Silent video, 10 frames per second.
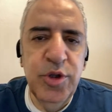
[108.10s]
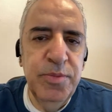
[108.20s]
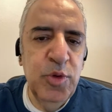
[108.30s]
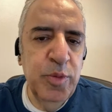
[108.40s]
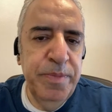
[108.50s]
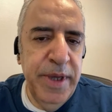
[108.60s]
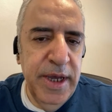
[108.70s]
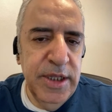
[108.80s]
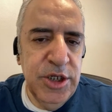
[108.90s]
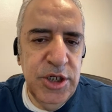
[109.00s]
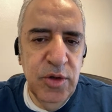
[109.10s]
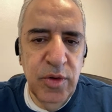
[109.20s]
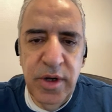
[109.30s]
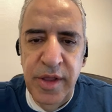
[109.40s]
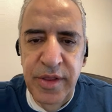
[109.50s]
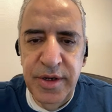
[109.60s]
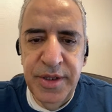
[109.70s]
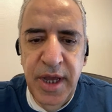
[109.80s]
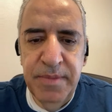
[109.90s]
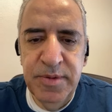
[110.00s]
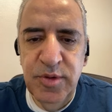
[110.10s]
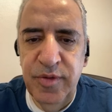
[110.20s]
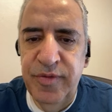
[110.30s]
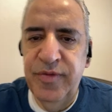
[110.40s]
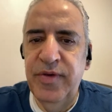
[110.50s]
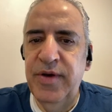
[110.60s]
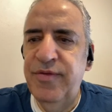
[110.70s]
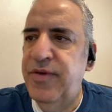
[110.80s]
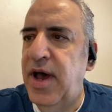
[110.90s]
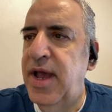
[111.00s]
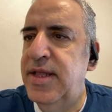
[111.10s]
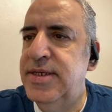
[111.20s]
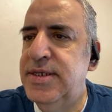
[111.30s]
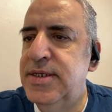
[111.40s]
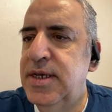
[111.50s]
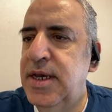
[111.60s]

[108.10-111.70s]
them to PNG or other types of files.